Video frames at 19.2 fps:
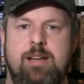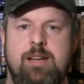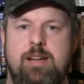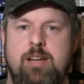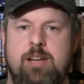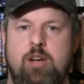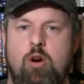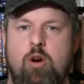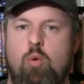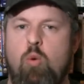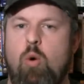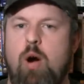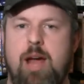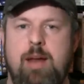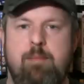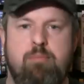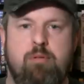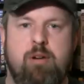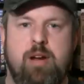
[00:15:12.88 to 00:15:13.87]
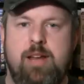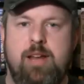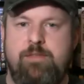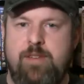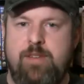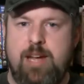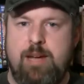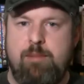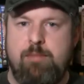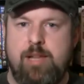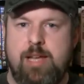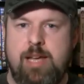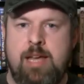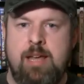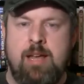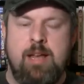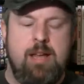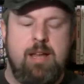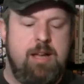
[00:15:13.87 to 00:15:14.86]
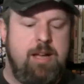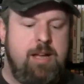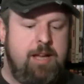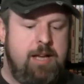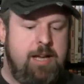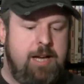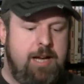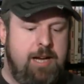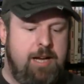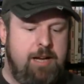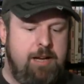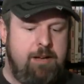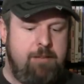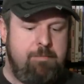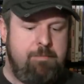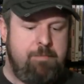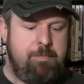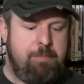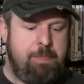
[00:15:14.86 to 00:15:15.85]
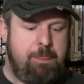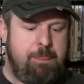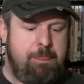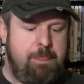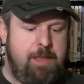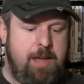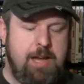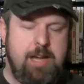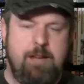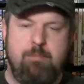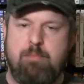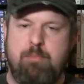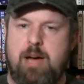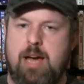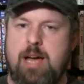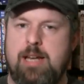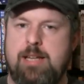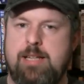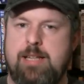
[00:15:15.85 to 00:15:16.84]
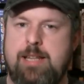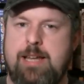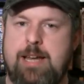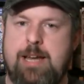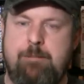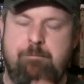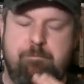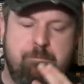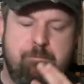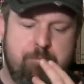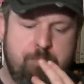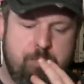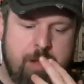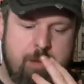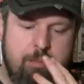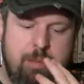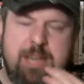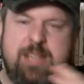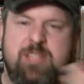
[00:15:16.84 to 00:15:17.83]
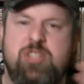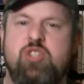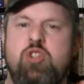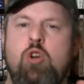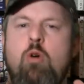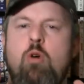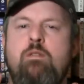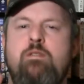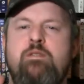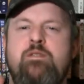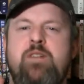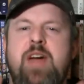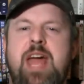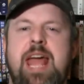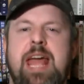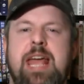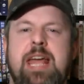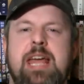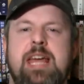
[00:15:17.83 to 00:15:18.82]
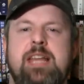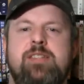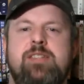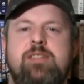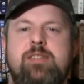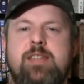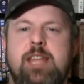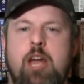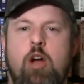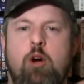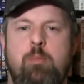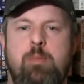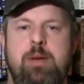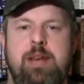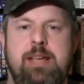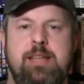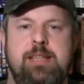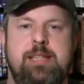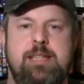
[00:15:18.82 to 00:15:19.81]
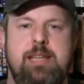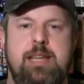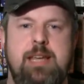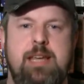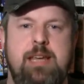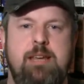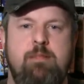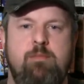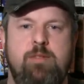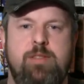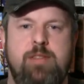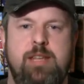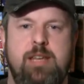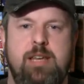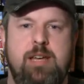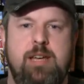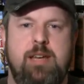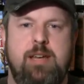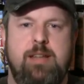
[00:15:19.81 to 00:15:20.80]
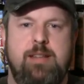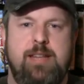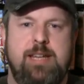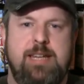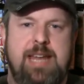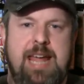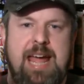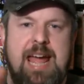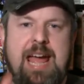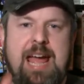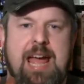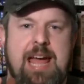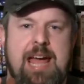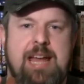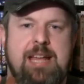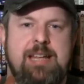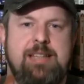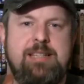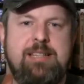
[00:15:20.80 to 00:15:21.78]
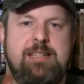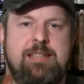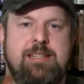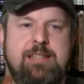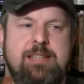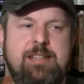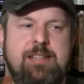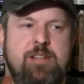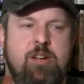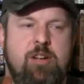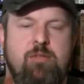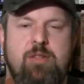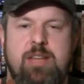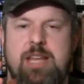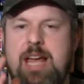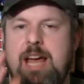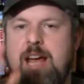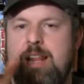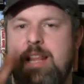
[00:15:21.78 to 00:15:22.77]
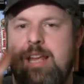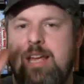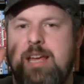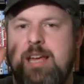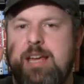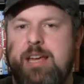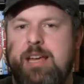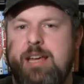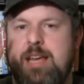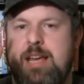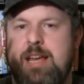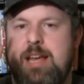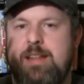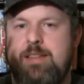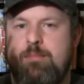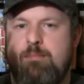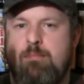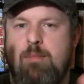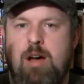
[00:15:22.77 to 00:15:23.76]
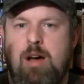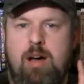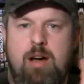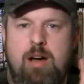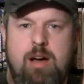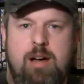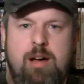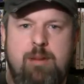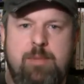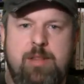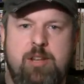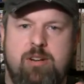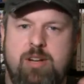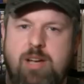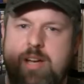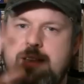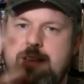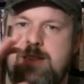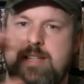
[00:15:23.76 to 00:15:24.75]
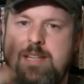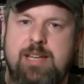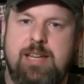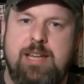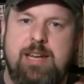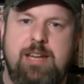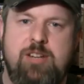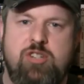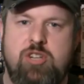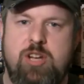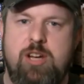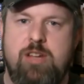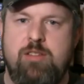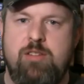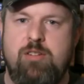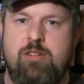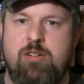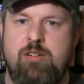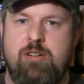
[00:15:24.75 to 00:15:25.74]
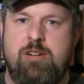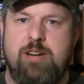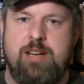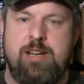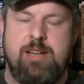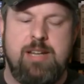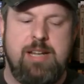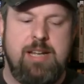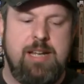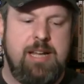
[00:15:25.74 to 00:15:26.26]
you know, white bread family. I can buy into that. But it's so fake. It's the opening scene with the dads, you know, yelling at the mom, and they're cussing at each other, and